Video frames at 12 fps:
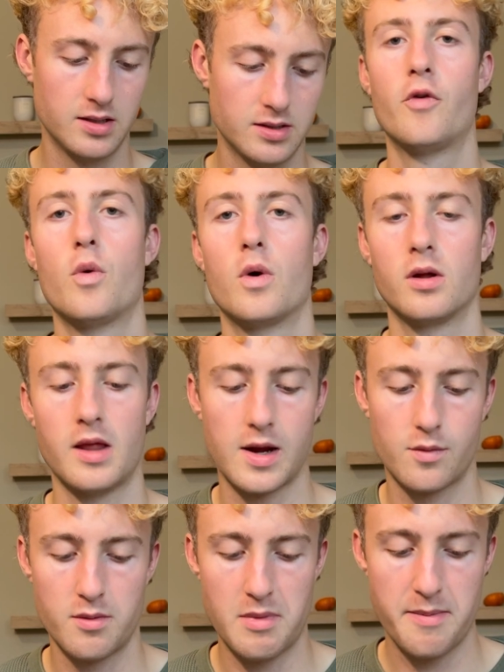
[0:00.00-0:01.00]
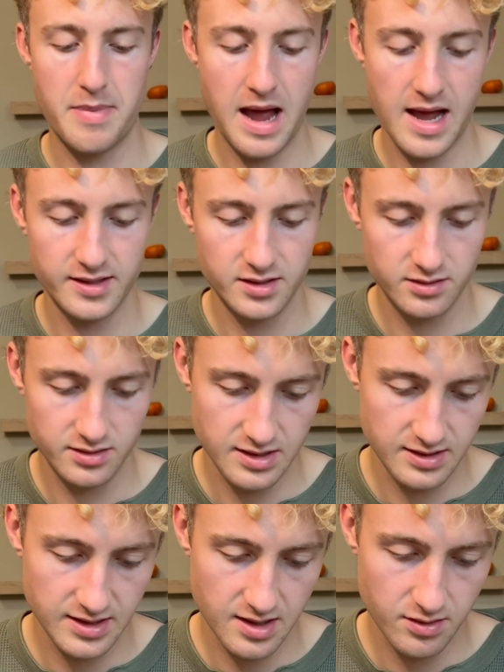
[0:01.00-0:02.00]
for like when my pastor
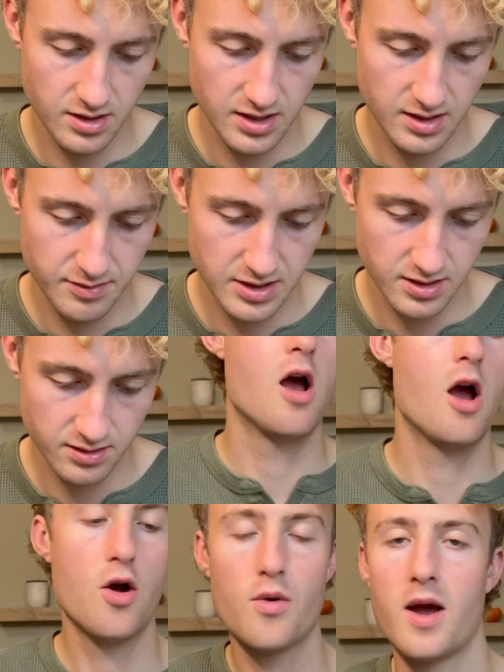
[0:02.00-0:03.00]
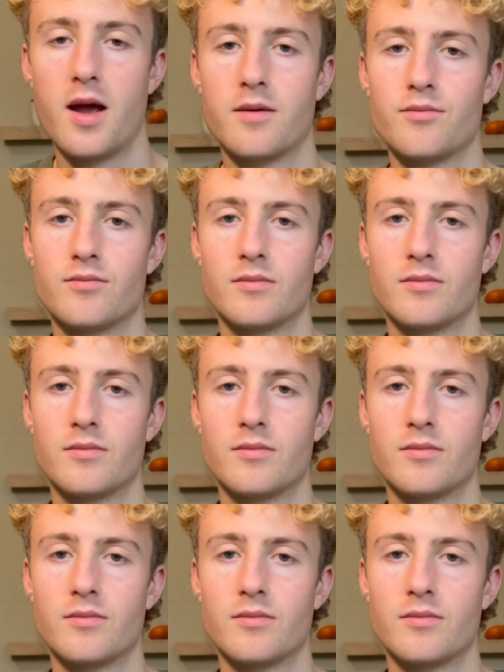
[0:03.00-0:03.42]
sends out an email. Okay.